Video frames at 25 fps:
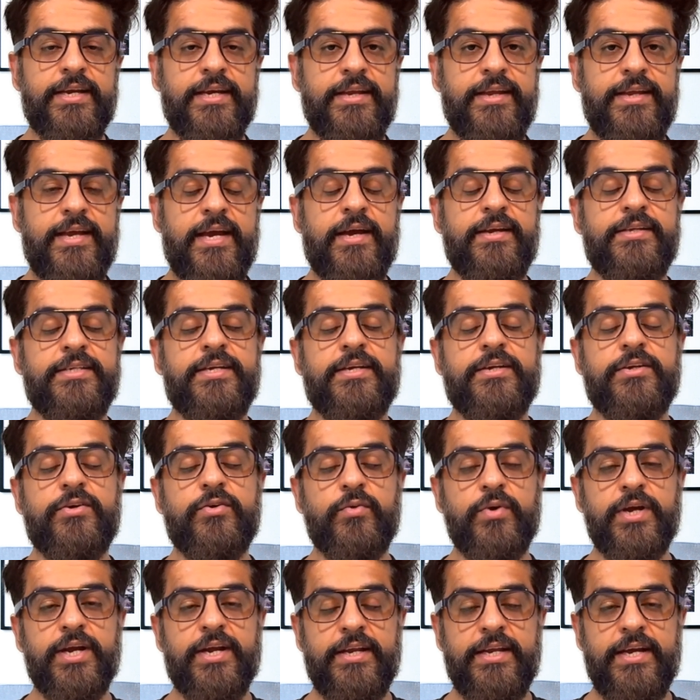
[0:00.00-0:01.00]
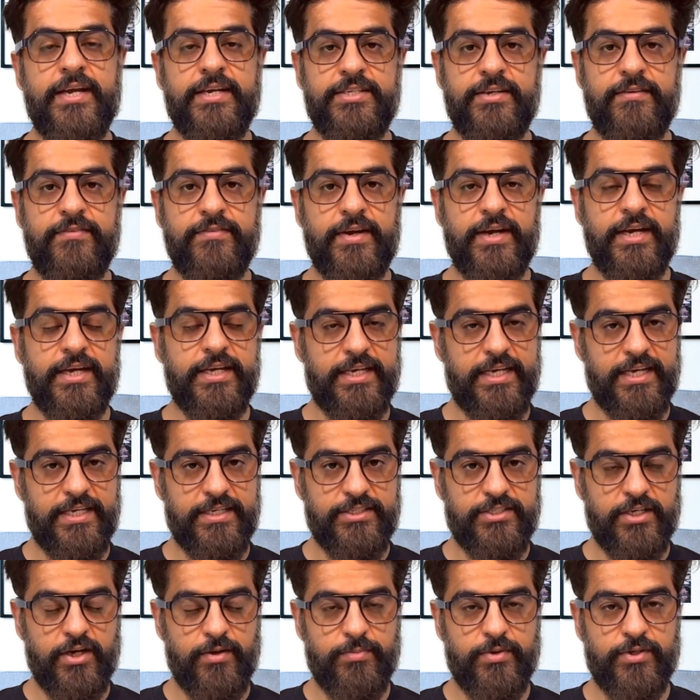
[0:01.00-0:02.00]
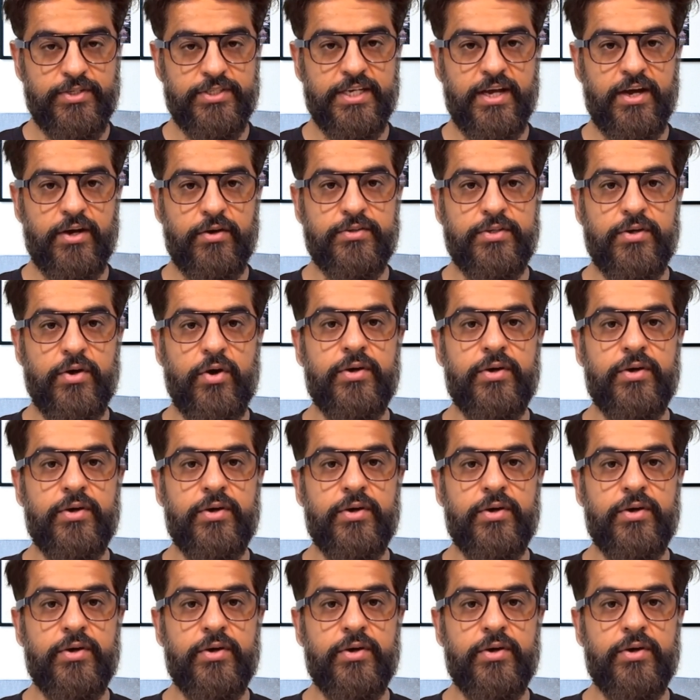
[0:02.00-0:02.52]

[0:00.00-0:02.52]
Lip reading: It tells us to identify and double down